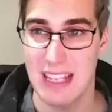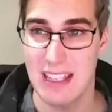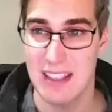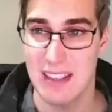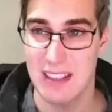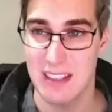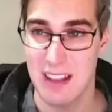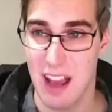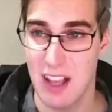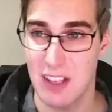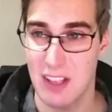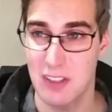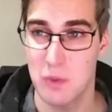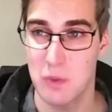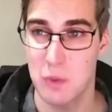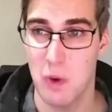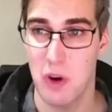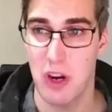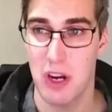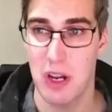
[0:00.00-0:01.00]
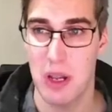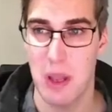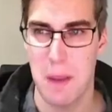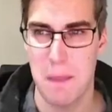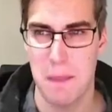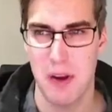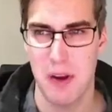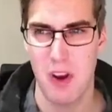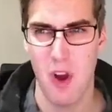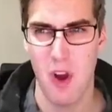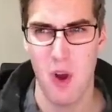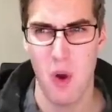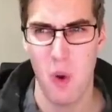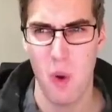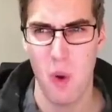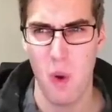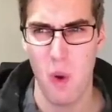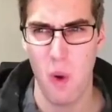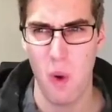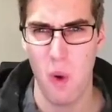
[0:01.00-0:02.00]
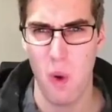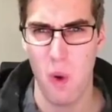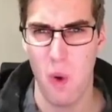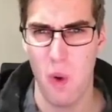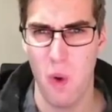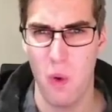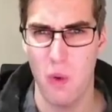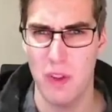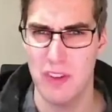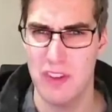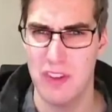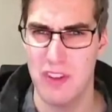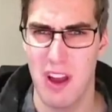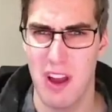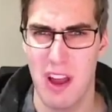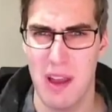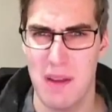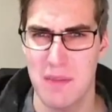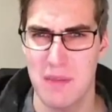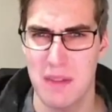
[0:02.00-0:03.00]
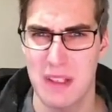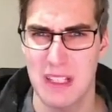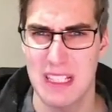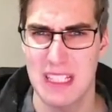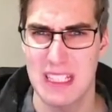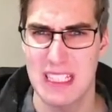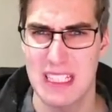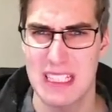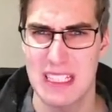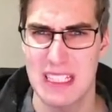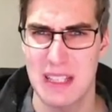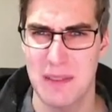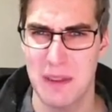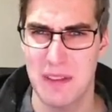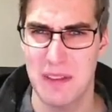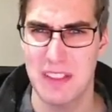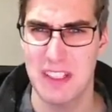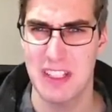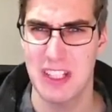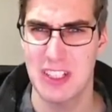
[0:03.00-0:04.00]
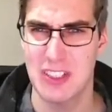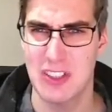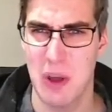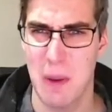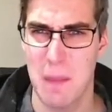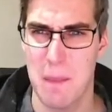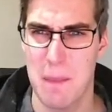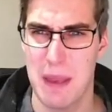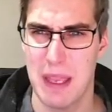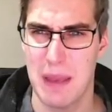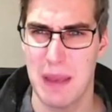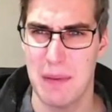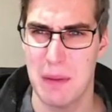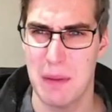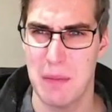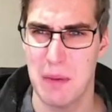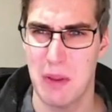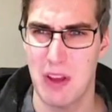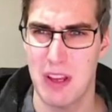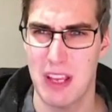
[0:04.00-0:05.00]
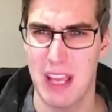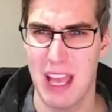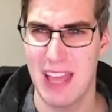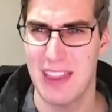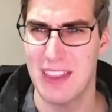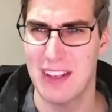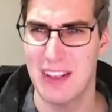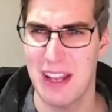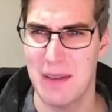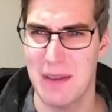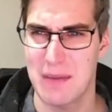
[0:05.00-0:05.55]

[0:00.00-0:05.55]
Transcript: does work, but not all the time. Sometimes it does not pick up the block, other times it